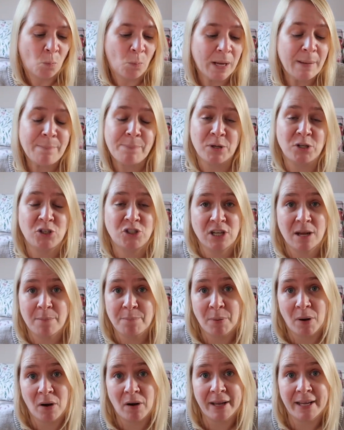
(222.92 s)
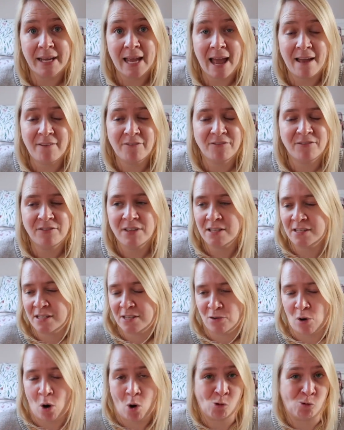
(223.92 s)
we budget by, this
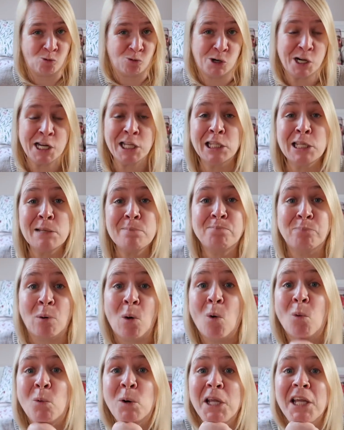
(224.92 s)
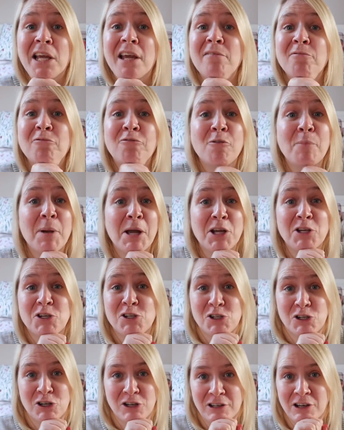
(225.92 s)
is really boring
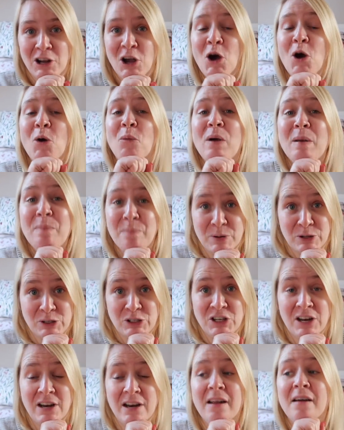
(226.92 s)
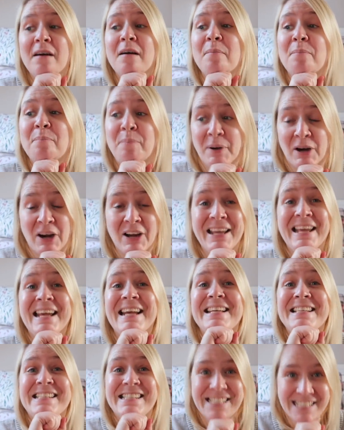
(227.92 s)
information, we budget by
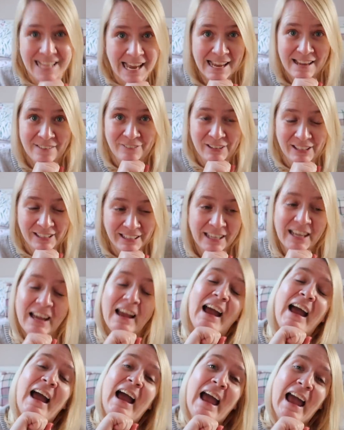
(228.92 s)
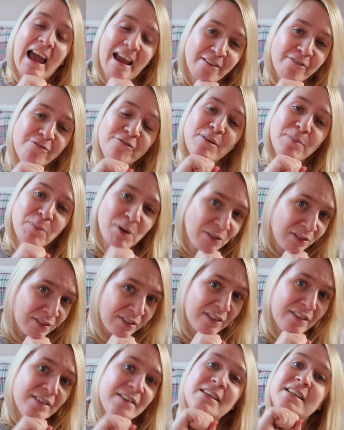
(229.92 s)
saving. Every month,
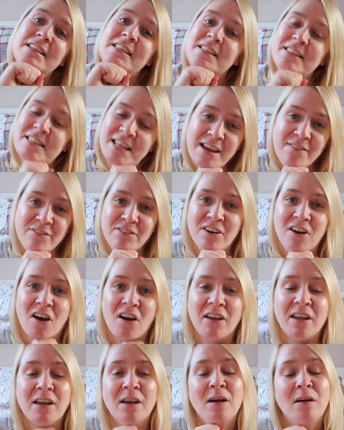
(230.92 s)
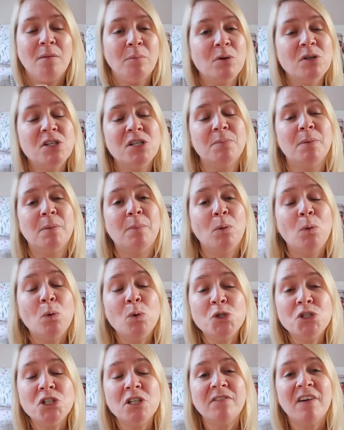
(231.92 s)
Stephen and I put a
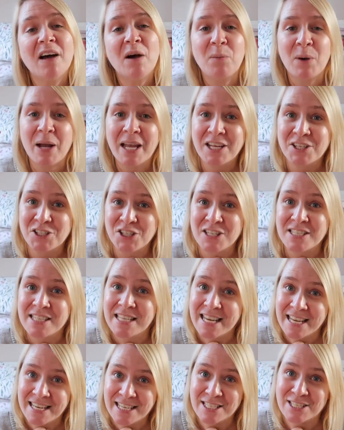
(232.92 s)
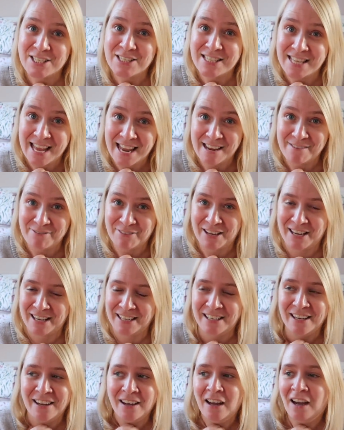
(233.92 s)
proportion of our wages into
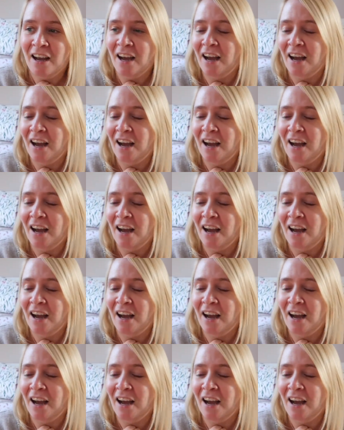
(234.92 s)
saving.